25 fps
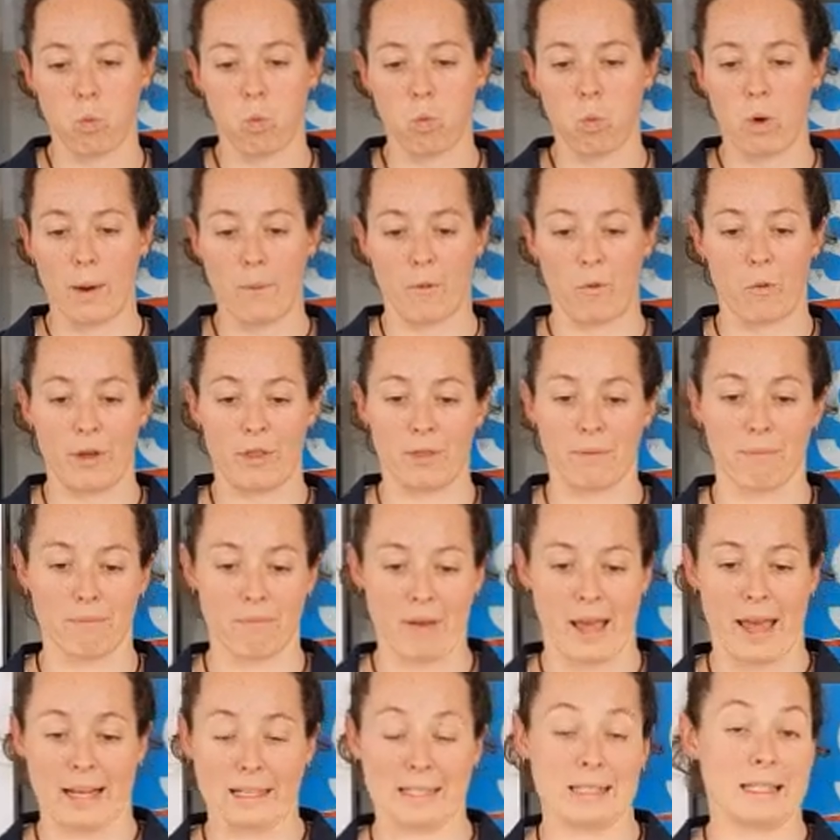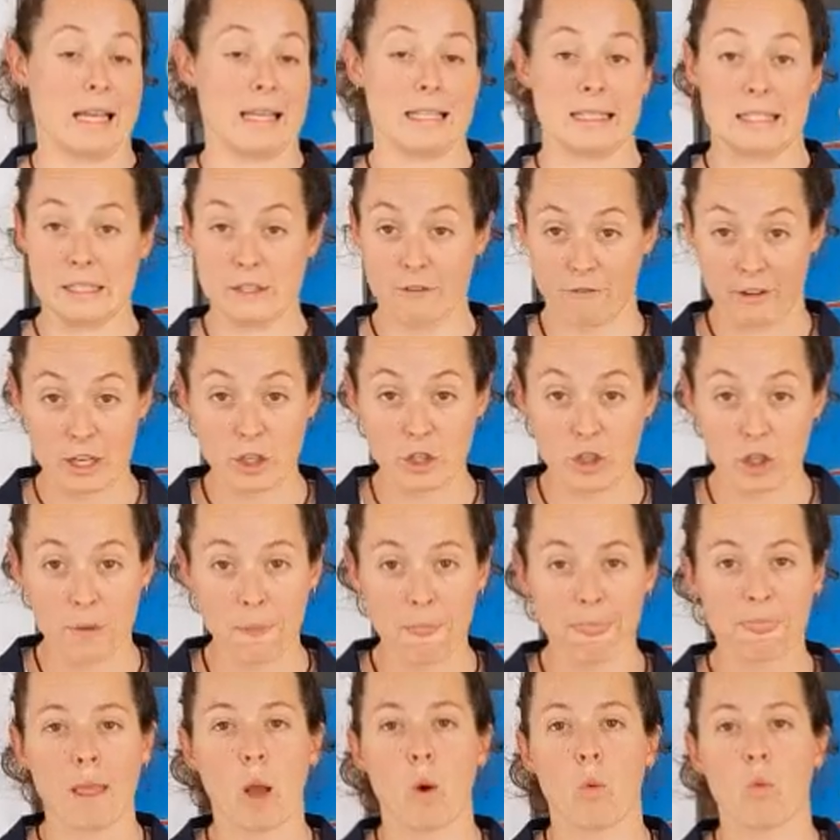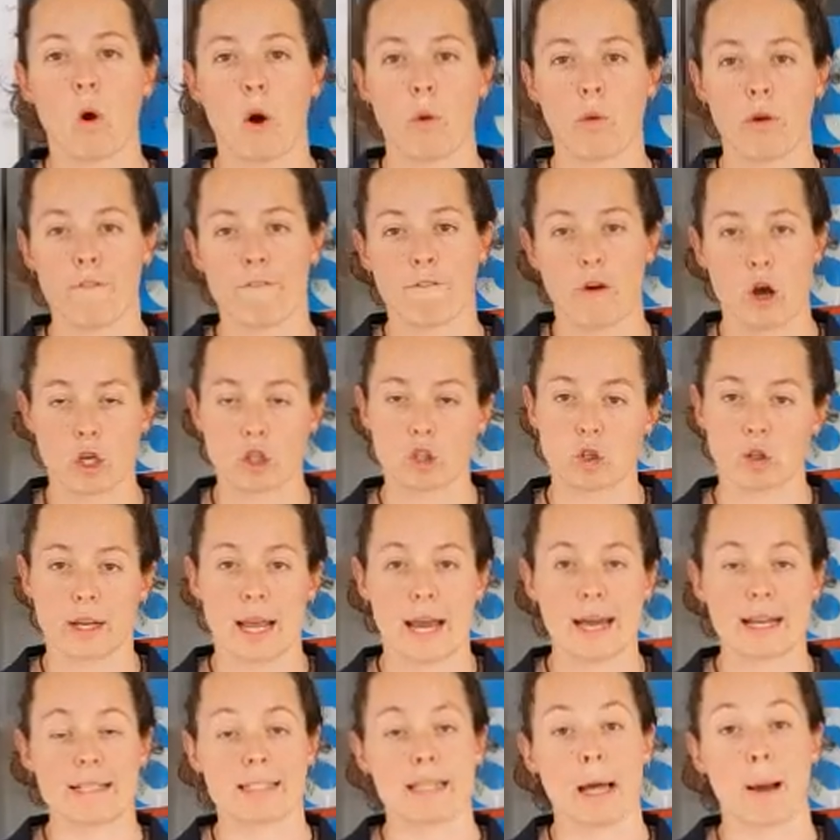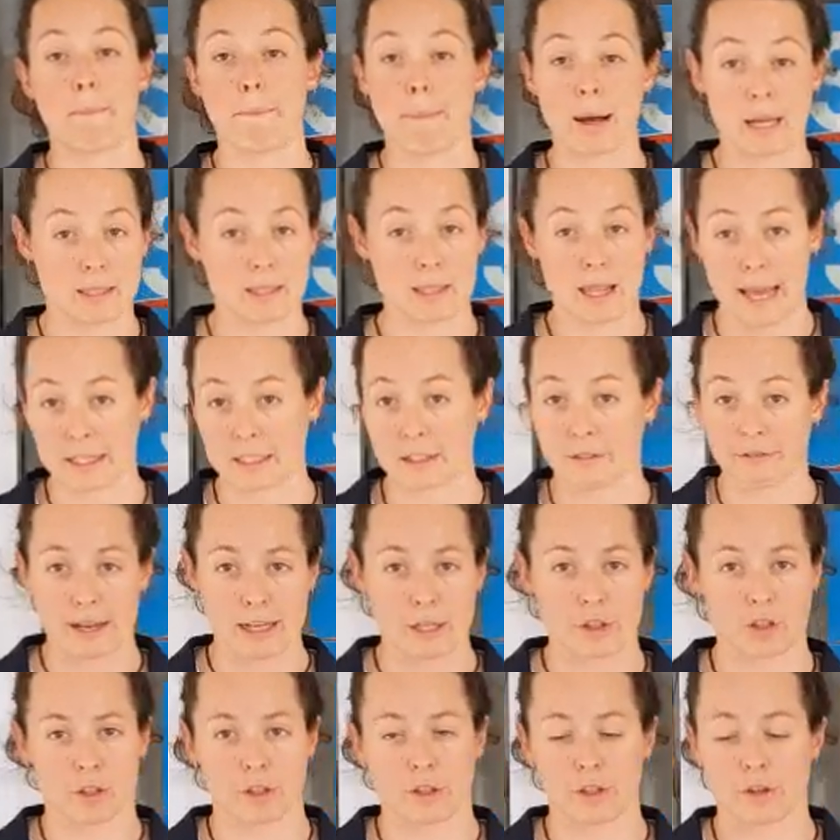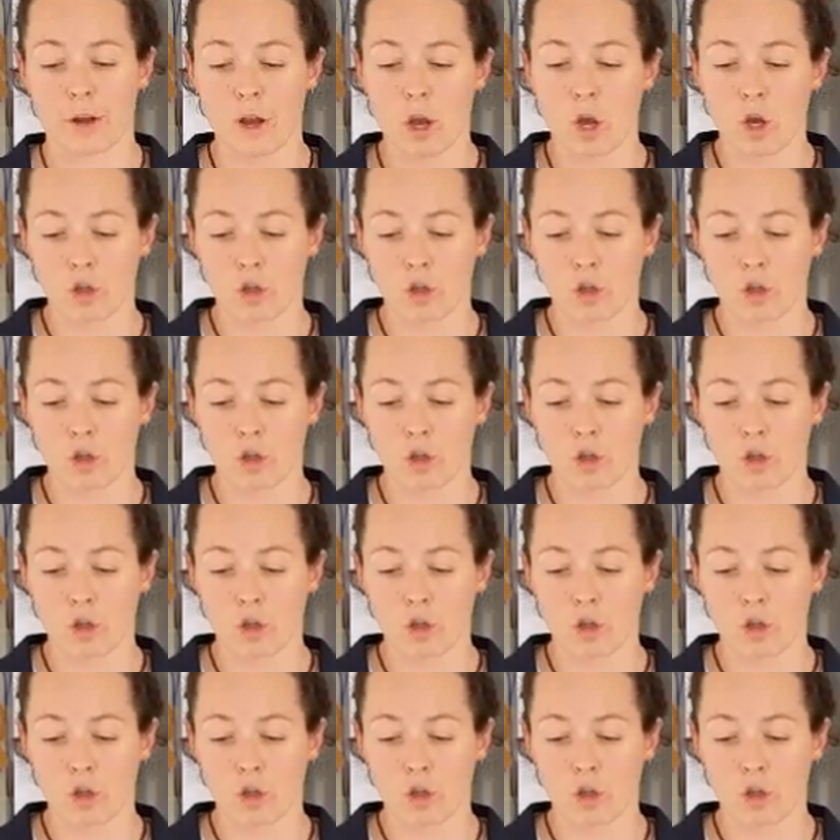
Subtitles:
where with exercise intervention, what we first look at is that muscle activation.